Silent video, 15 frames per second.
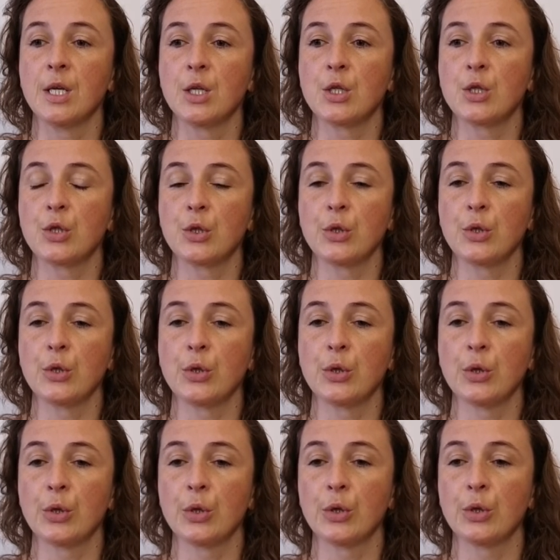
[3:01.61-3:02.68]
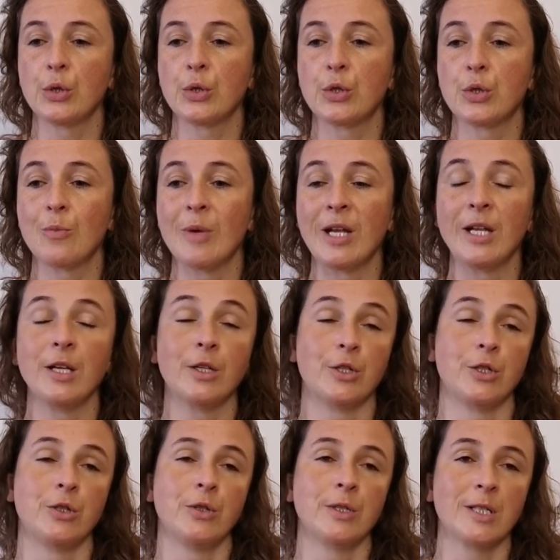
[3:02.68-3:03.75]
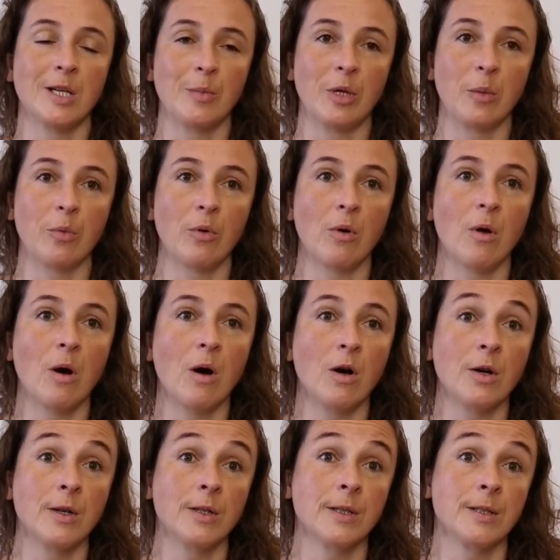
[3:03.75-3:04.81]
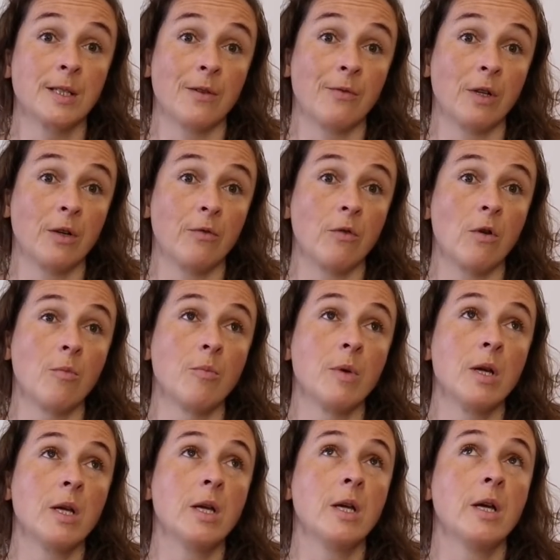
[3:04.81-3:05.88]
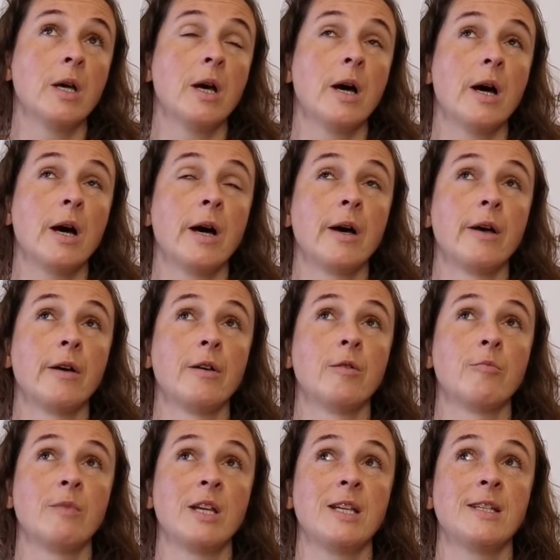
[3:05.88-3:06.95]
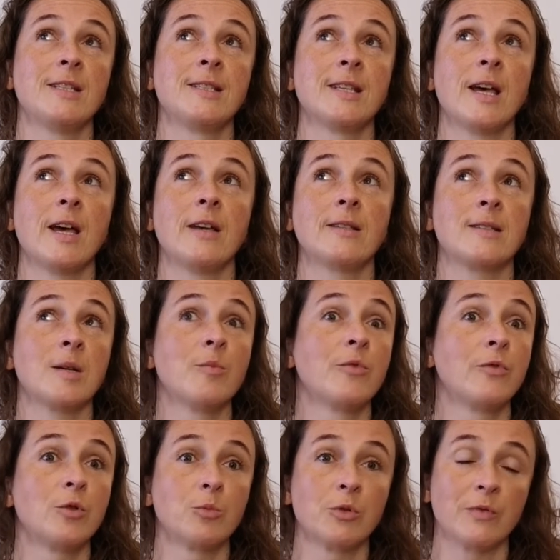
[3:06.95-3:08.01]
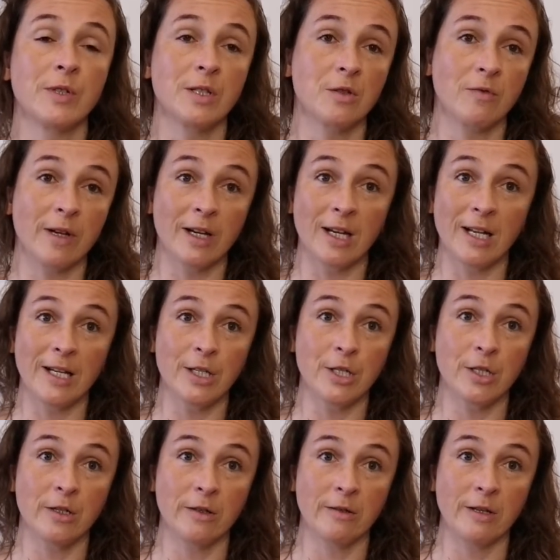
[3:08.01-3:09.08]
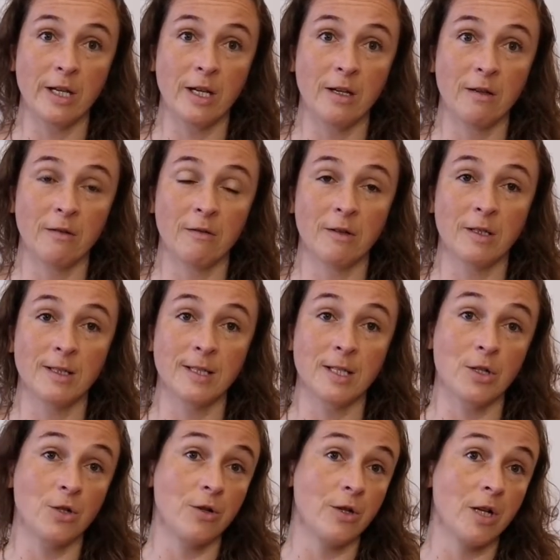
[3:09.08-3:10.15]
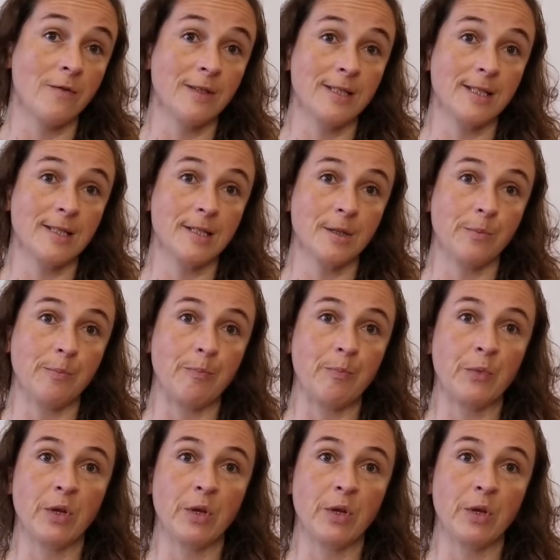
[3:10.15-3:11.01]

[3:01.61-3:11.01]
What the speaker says: to many issues that people are suffering from is some form of dysregulation in the central nervous system.